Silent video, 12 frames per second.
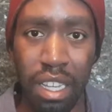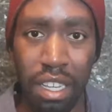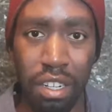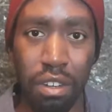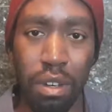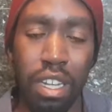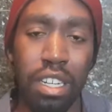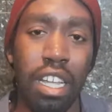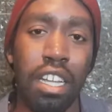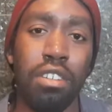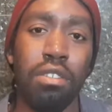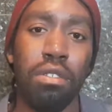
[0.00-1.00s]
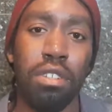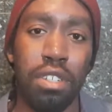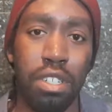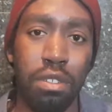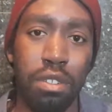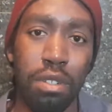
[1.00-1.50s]
you know, and I know your
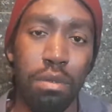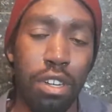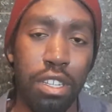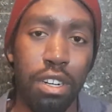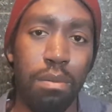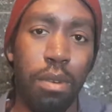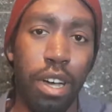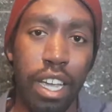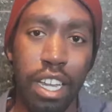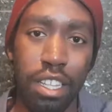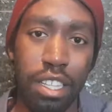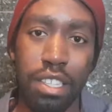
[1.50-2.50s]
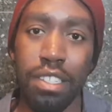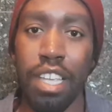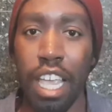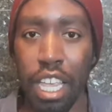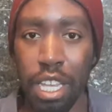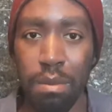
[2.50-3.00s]
children want you to buy these
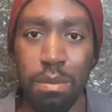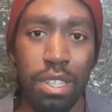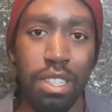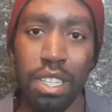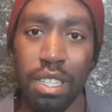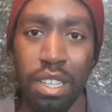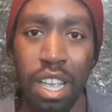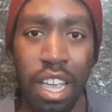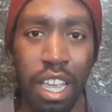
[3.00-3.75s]
games and these